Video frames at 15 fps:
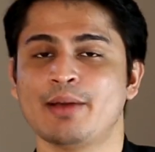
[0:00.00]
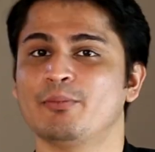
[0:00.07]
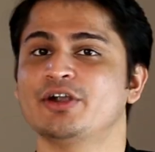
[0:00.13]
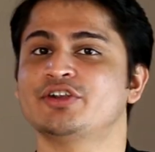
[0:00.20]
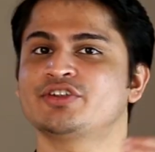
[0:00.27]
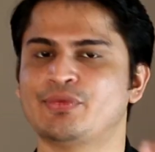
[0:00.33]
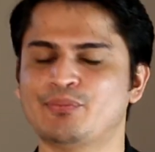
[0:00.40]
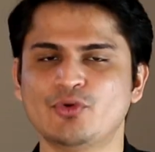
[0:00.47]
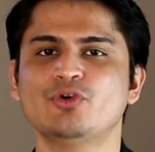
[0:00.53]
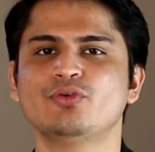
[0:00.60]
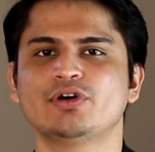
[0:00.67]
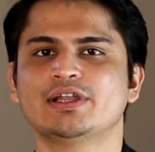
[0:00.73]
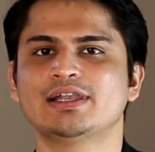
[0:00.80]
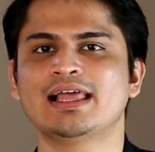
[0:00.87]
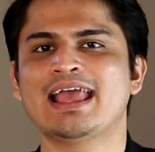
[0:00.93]
But
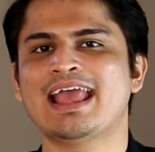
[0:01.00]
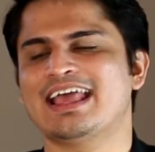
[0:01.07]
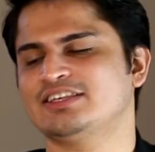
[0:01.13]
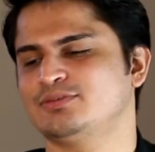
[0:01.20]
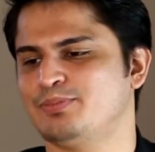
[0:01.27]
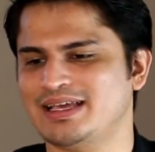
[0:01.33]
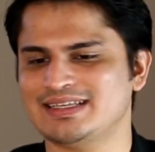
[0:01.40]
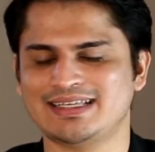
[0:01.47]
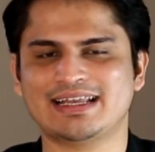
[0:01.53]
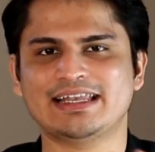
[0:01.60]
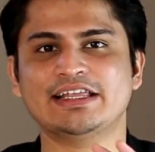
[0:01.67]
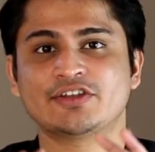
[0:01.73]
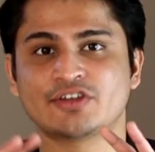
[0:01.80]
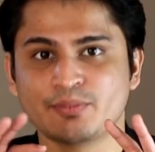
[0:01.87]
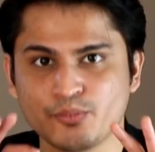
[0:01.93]
removal is
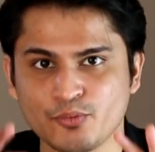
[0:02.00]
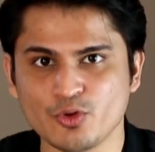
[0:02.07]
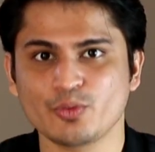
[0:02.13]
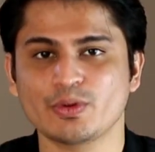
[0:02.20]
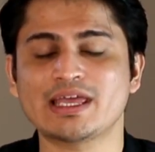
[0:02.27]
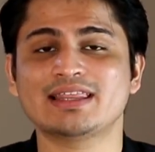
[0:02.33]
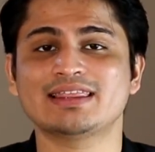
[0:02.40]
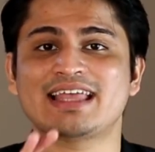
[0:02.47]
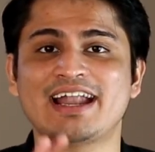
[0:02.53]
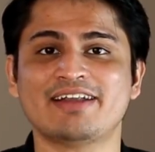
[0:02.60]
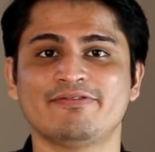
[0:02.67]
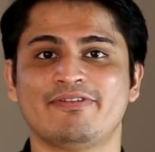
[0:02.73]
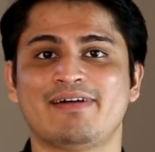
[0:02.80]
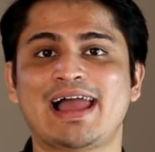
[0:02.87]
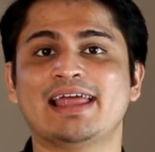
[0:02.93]
basically removing
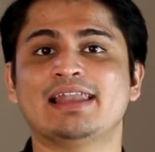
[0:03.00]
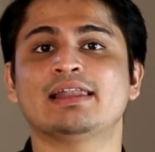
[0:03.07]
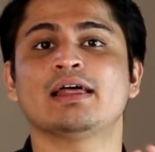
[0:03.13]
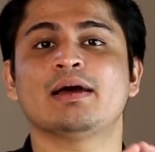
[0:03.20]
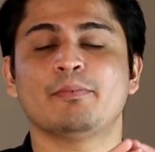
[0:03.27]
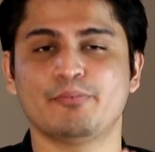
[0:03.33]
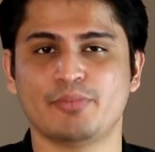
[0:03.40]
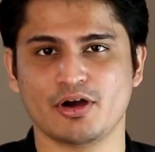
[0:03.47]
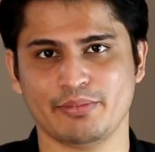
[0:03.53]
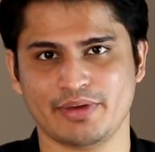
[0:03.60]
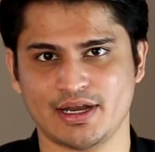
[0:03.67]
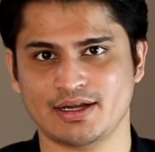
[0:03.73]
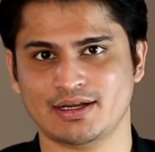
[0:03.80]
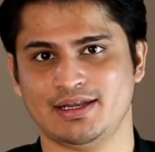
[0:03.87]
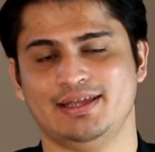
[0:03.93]
that file
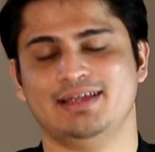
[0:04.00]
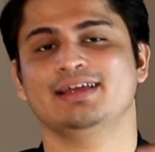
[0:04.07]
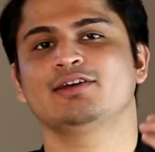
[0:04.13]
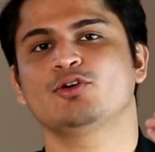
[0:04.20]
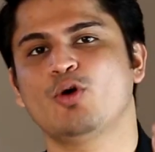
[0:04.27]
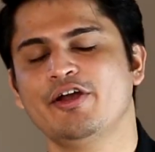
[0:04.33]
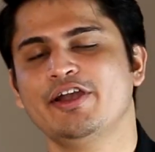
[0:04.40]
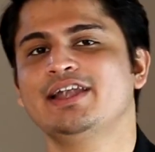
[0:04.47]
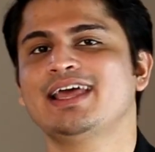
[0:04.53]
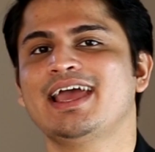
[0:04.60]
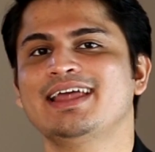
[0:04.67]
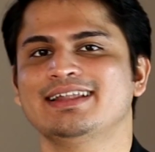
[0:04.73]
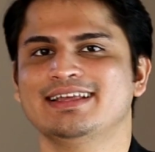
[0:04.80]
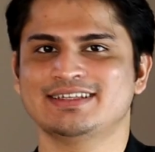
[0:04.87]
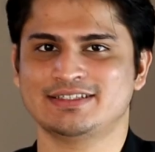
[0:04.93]
permanently.
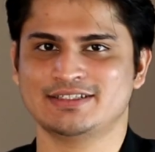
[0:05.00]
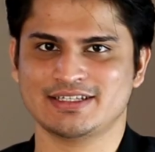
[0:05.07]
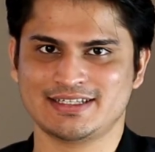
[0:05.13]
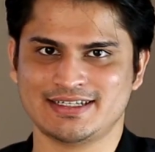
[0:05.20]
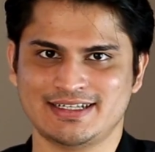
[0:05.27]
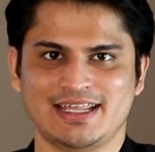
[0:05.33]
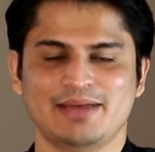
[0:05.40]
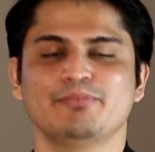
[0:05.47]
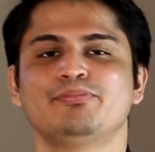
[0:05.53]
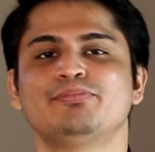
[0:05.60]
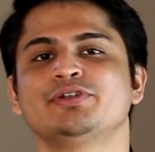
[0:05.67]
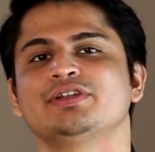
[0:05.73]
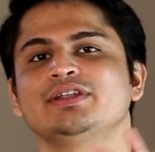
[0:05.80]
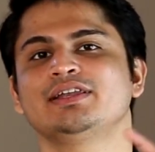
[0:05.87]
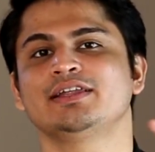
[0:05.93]
Quarantine is just
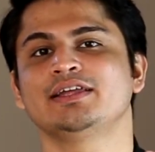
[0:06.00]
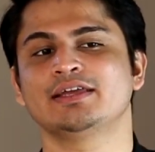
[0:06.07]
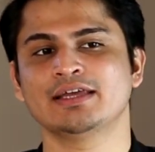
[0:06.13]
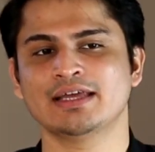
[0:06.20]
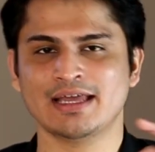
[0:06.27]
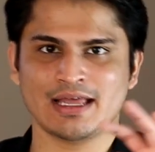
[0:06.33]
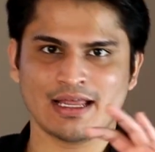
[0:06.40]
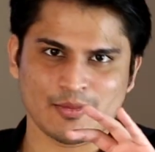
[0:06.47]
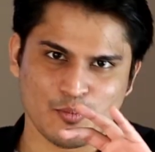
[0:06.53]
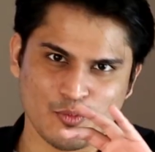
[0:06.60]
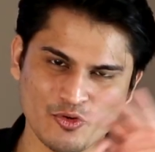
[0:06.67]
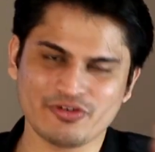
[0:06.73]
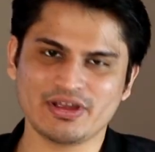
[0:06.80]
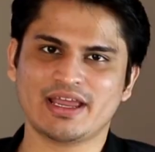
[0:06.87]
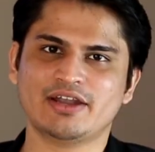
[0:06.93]
temporarily
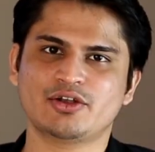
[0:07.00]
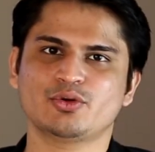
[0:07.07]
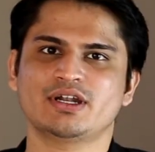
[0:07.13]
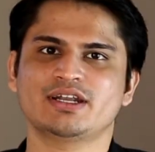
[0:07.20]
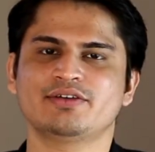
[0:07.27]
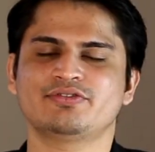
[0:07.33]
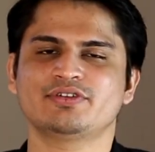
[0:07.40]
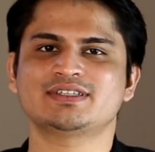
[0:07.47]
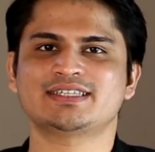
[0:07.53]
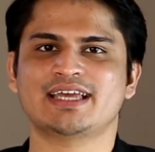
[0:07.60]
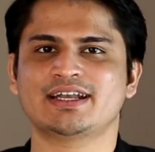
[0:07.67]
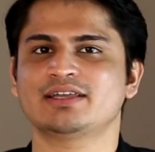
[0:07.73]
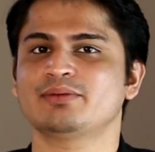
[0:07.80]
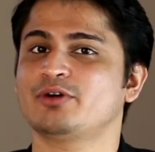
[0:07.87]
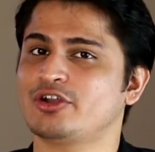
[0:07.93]
moving it to a different
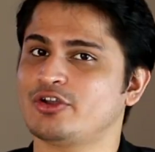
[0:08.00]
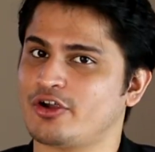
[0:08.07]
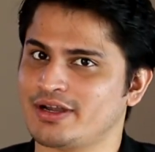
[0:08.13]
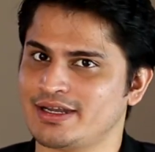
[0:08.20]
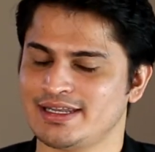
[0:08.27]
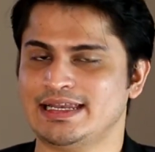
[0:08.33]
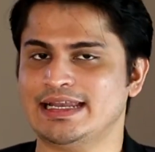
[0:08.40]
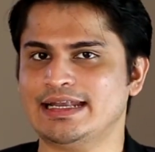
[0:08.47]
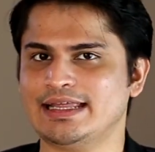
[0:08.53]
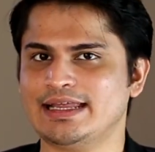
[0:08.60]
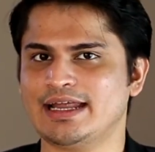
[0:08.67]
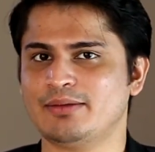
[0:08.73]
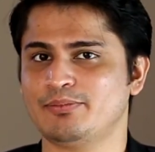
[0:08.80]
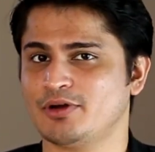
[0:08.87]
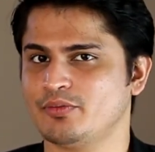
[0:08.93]
sector but not
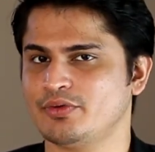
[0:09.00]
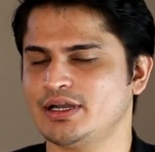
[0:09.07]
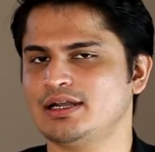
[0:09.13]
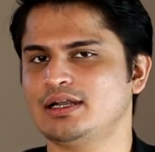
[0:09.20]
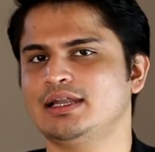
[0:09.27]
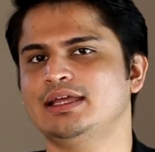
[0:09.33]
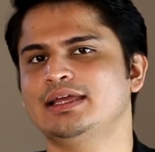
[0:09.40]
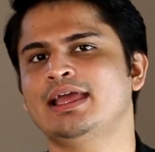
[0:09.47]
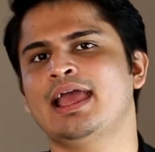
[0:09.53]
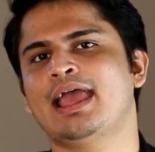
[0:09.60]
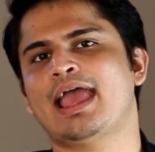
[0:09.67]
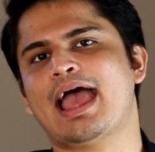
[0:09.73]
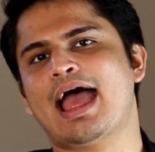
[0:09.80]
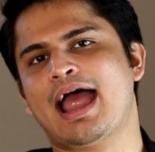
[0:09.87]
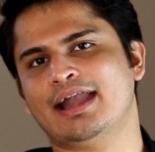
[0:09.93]
deleting it permanently
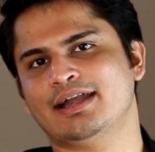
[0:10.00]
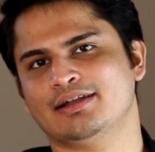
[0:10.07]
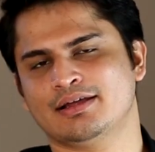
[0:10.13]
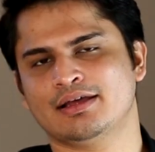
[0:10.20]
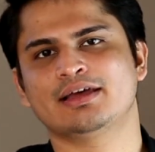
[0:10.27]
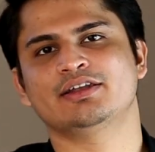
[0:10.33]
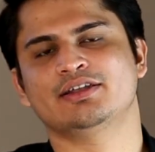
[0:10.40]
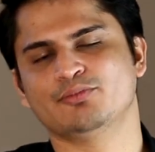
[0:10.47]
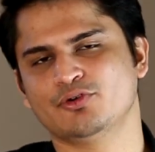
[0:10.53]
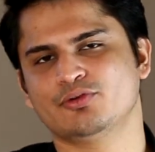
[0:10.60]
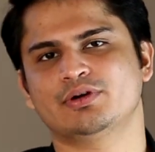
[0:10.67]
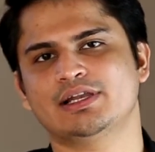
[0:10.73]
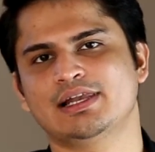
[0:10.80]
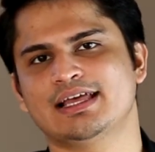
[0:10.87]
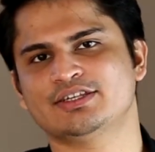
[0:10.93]
and
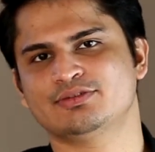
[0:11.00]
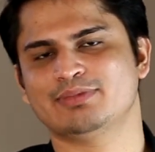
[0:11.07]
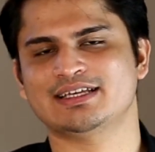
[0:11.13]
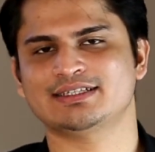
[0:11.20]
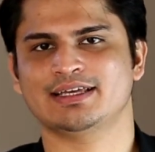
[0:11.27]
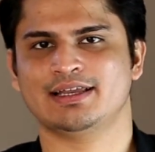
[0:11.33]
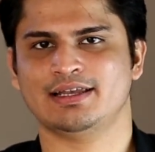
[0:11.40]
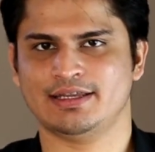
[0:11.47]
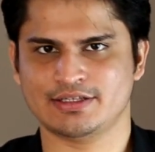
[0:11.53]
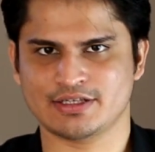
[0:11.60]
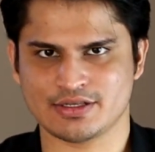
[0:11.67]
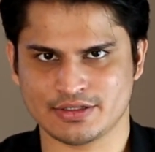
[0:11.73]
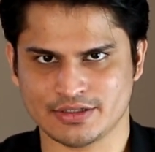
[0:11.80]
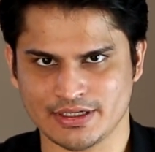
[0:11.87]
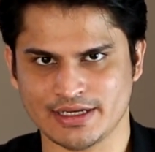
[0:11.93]
removal is basically
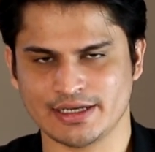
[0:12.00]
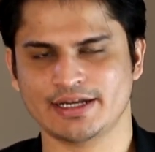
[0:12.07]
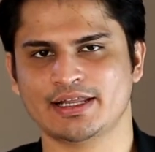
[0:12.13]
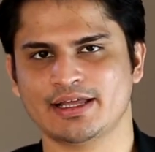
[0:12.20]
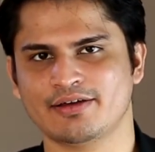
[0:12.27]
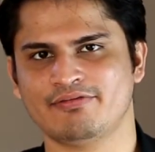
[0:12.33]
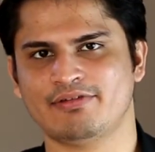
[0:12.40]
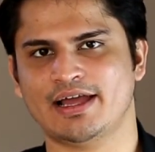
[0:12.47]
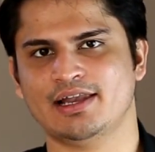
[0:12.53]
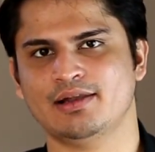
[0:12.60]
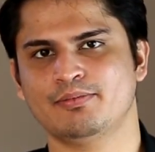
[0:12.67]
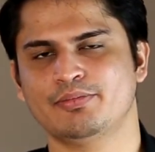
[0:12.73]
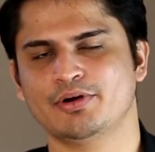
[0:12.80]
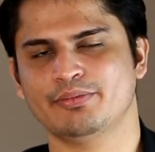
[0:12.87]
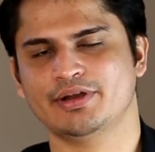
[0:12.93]
just deleting a
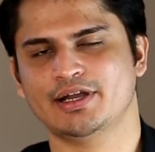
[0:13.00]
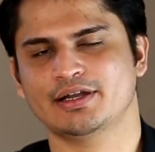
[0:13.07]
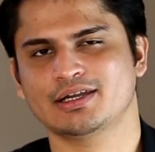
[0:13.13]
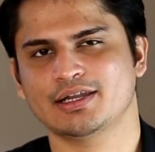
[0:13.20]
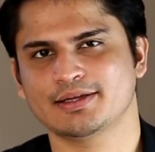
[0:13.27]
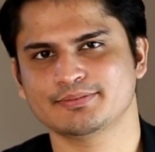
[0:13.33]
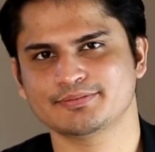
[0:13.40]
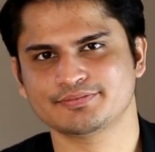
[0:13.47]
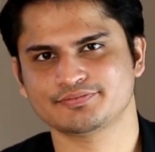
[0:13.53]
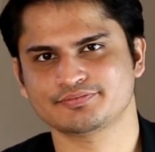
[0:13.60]
file permanently.